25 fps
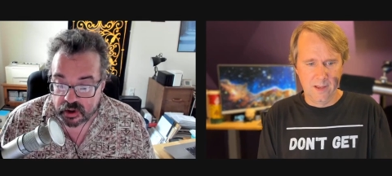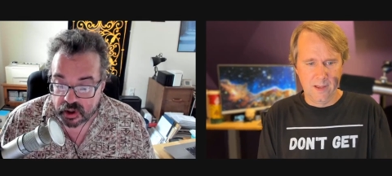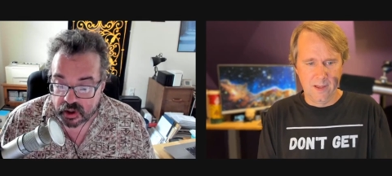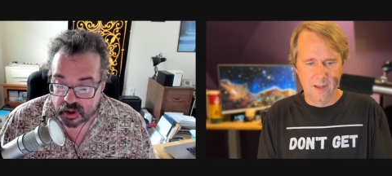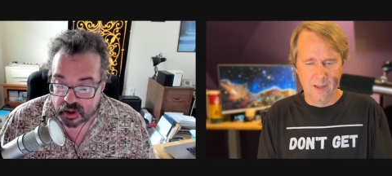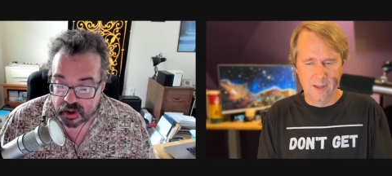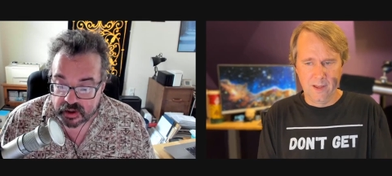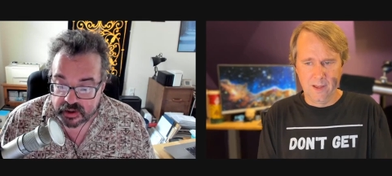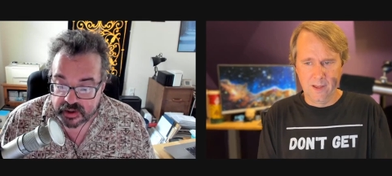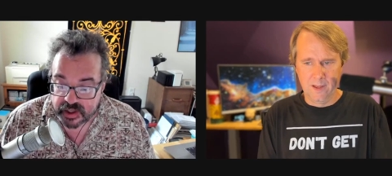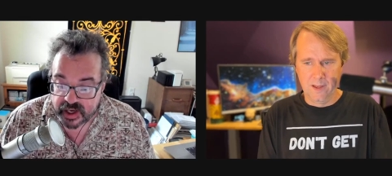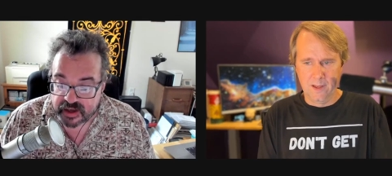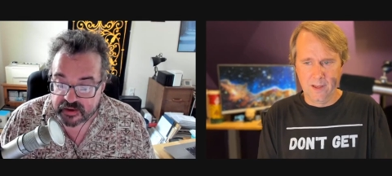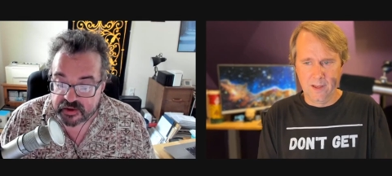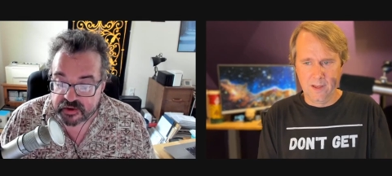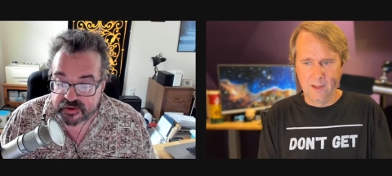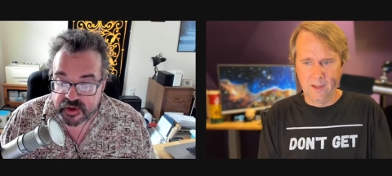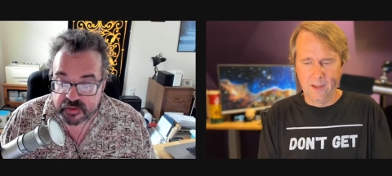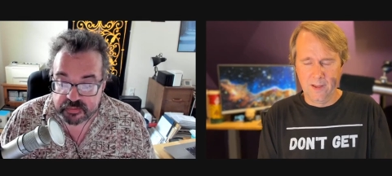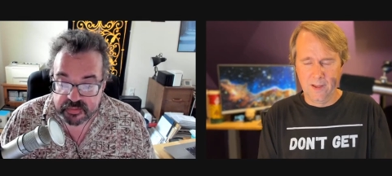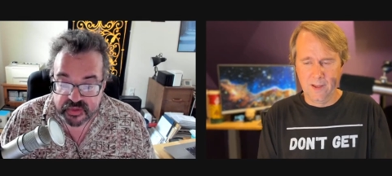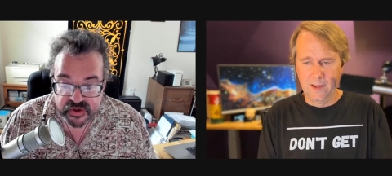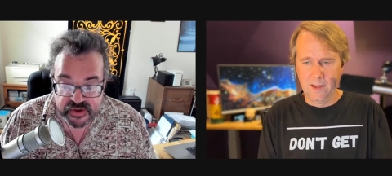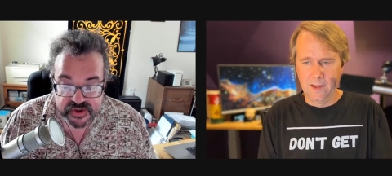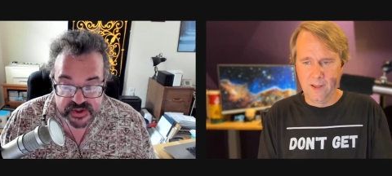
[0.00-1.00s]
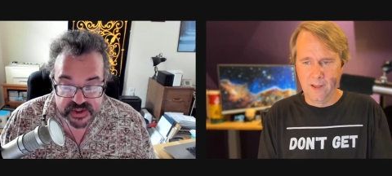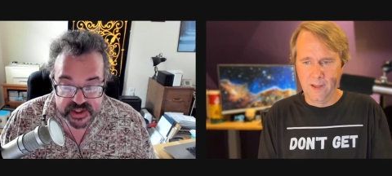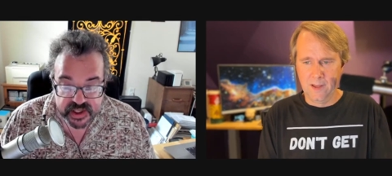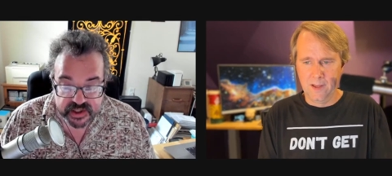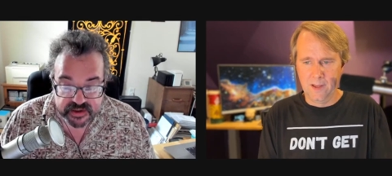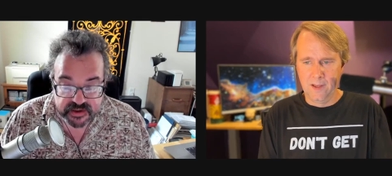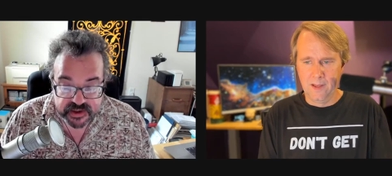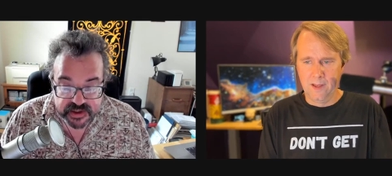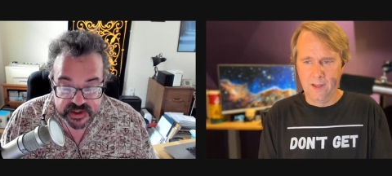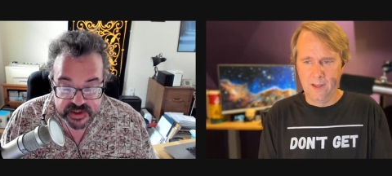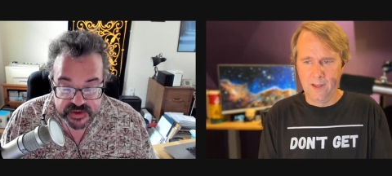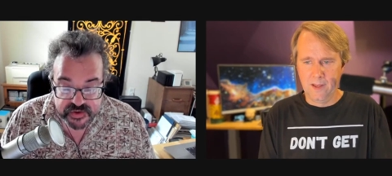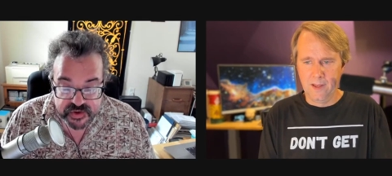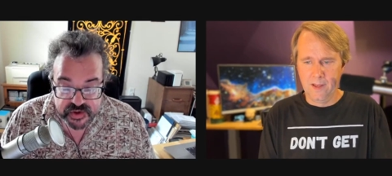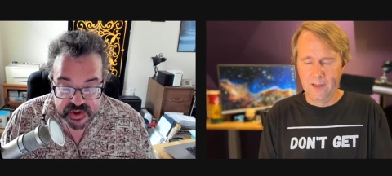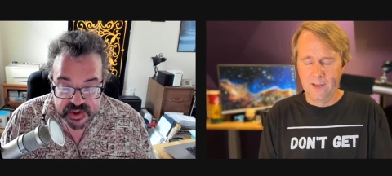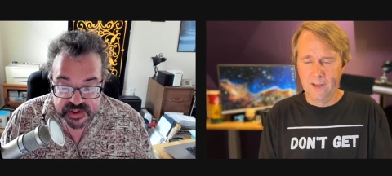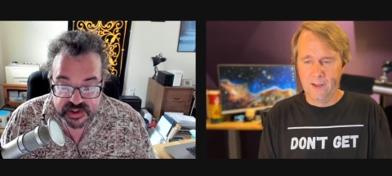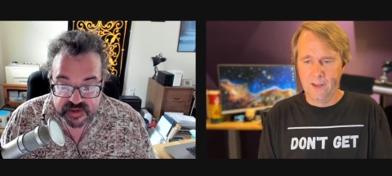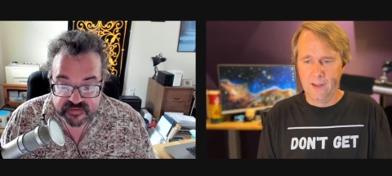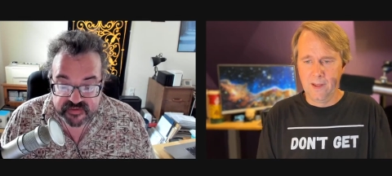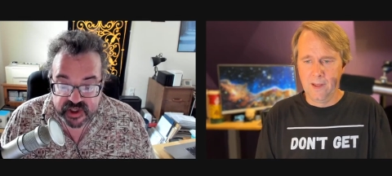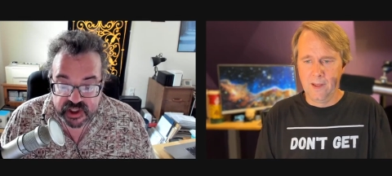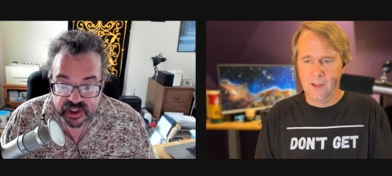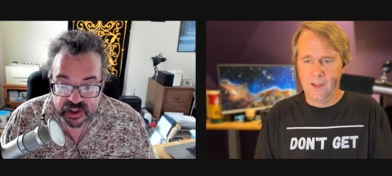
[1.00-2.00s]
Speaker 1: Uh, now that the percentage
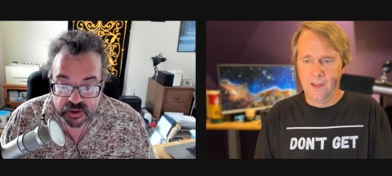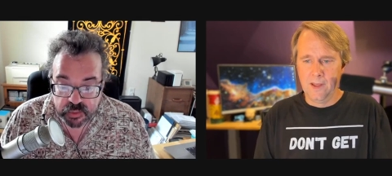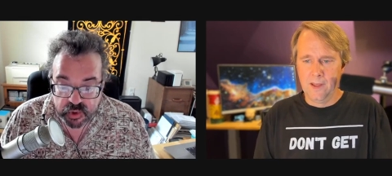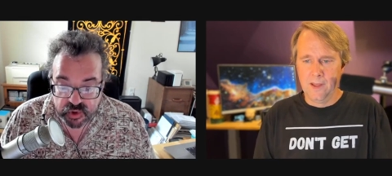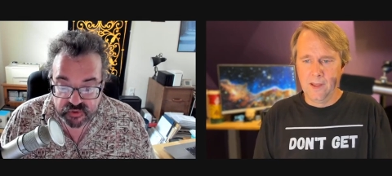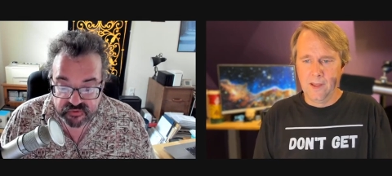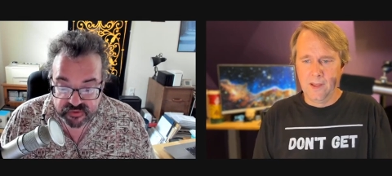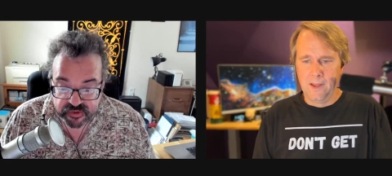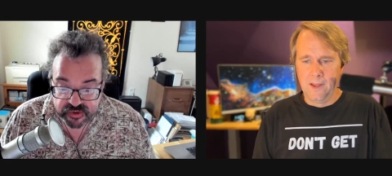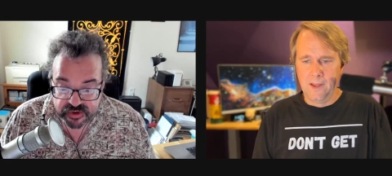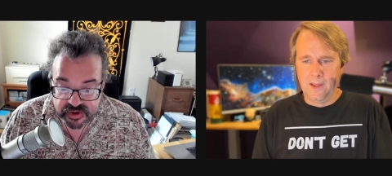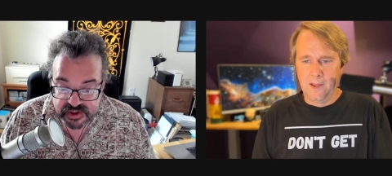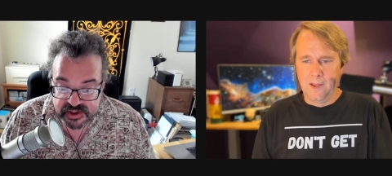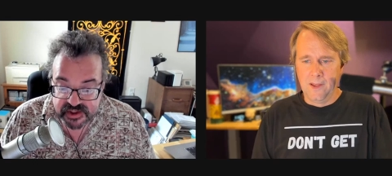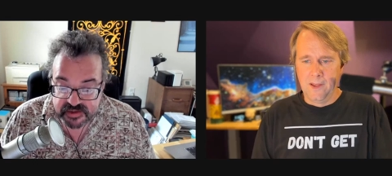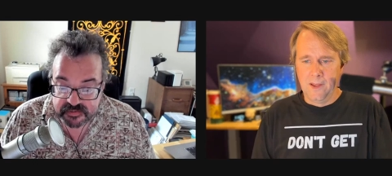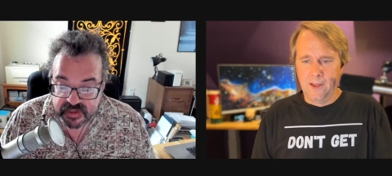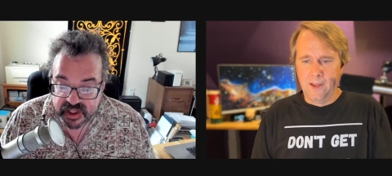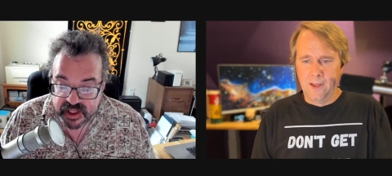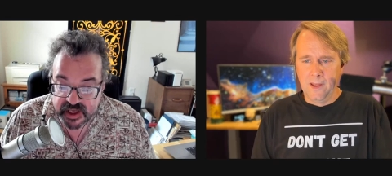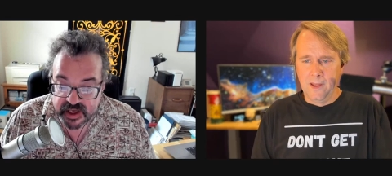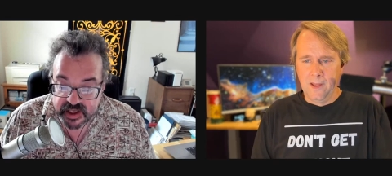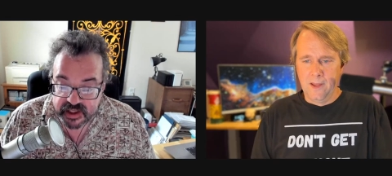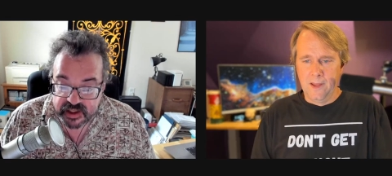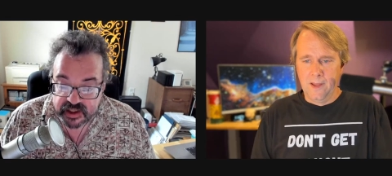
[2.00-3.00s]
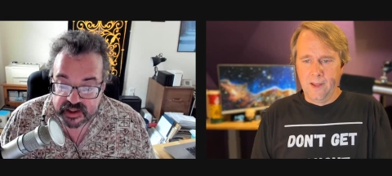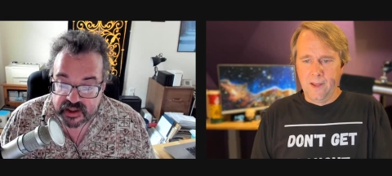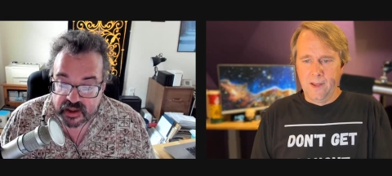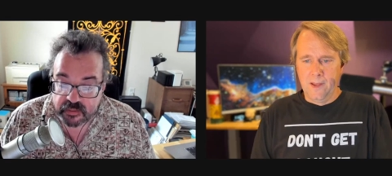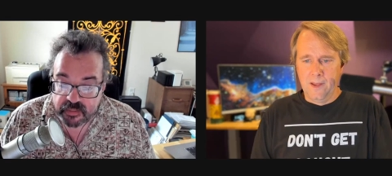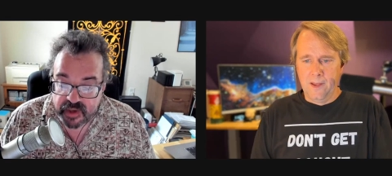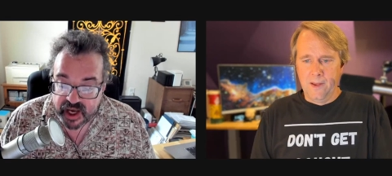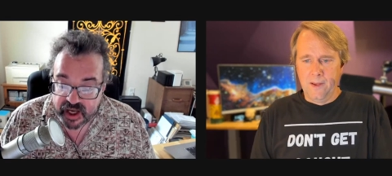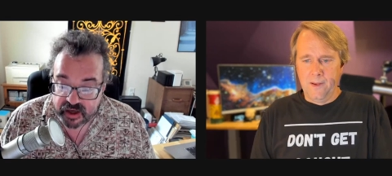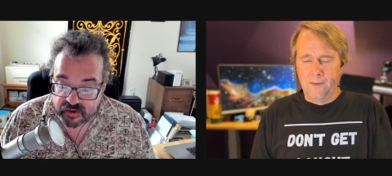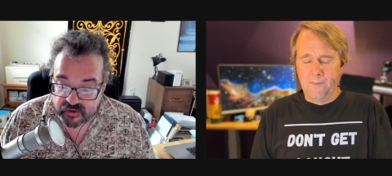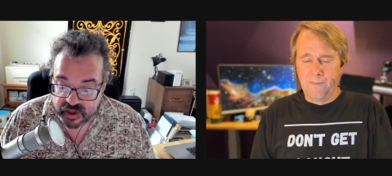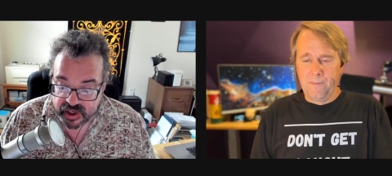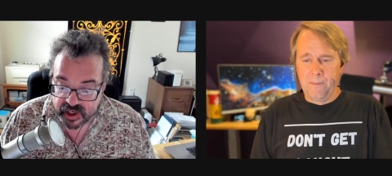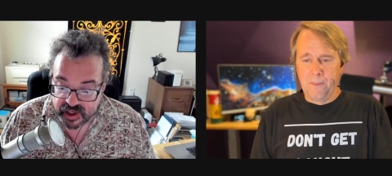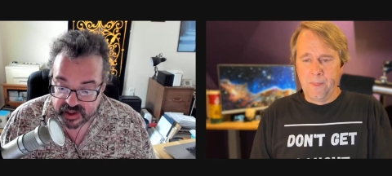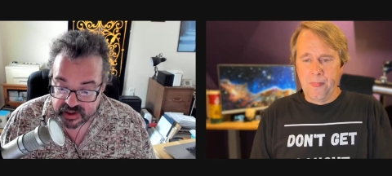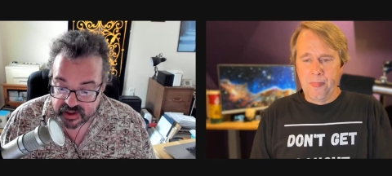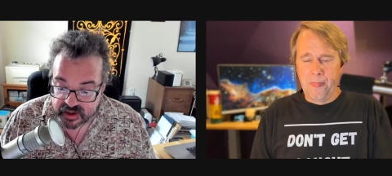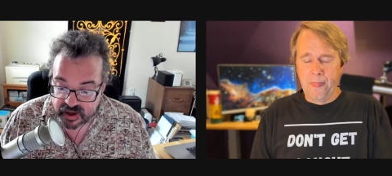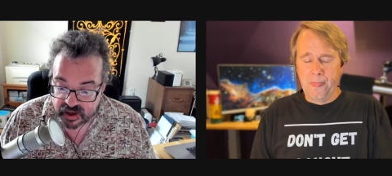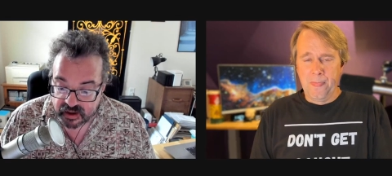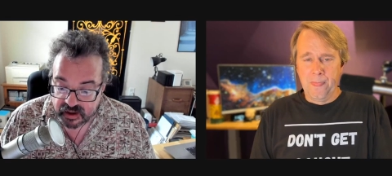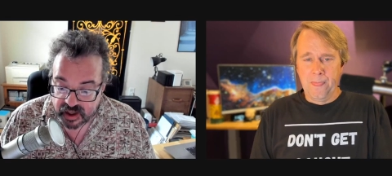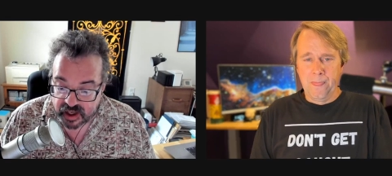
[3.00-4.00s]
is available for display in the battery
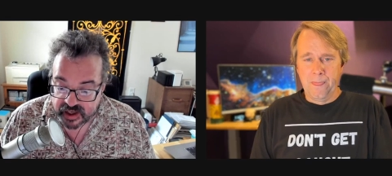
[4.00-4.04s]
icon,